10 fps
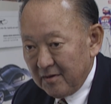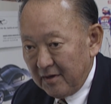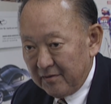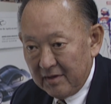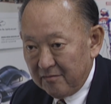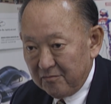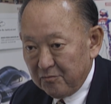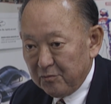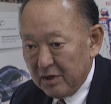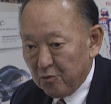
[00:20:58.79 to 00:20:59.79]
And
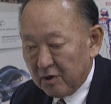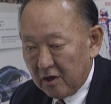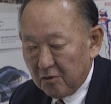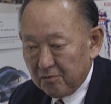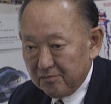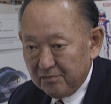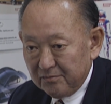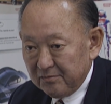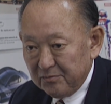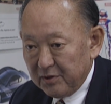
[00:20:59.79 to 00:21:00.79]

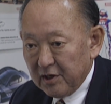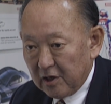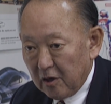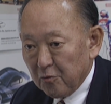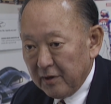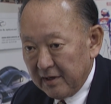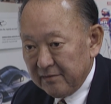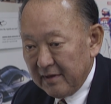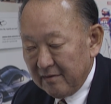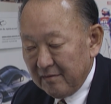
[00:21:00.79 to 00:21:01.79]
we got our way in,
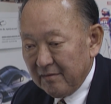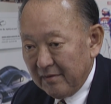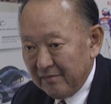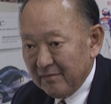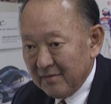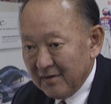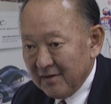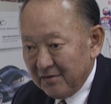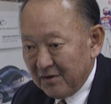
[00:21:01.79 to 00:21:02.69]
and the